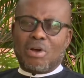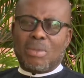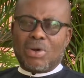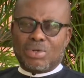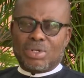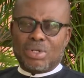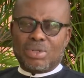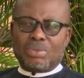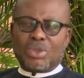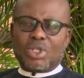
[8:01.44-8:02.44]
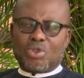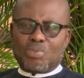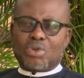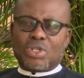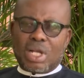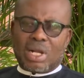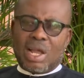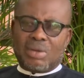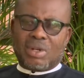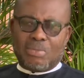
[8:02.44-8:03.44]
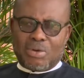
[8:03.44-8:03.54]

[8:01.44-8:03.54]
come out to protect lives and